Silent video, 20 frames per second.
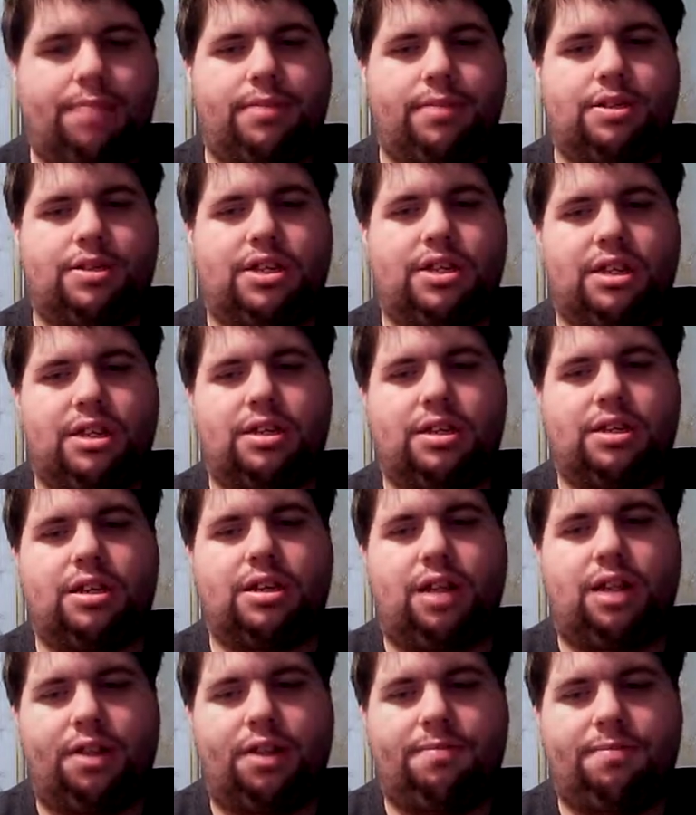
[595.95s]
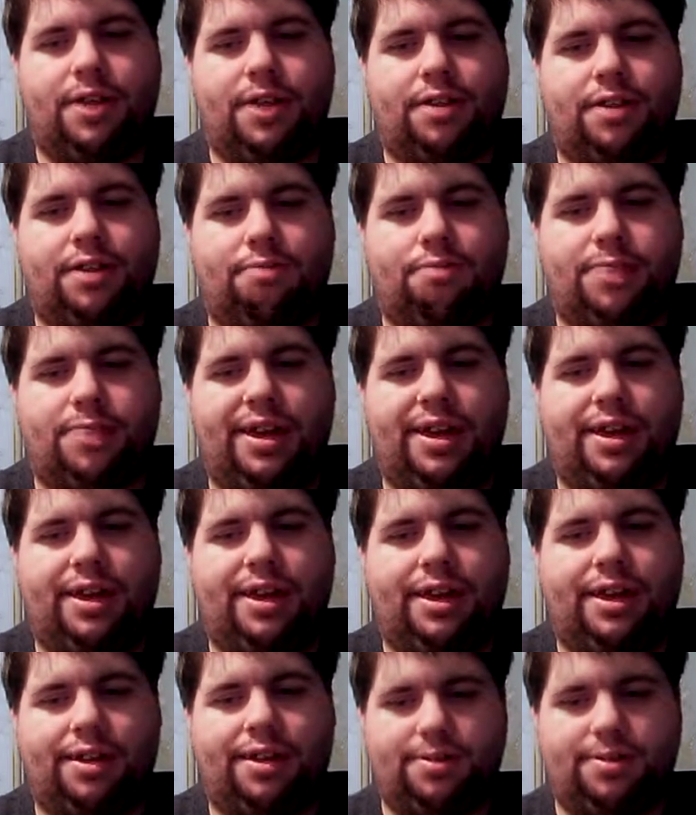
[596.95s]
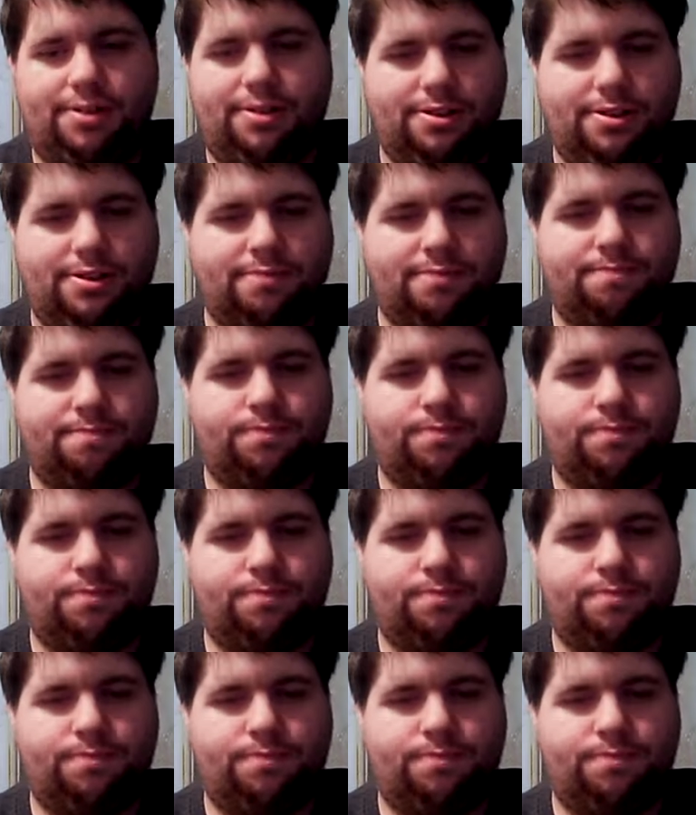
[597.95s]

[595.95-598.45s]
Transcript: She called Michael Bay Hitler.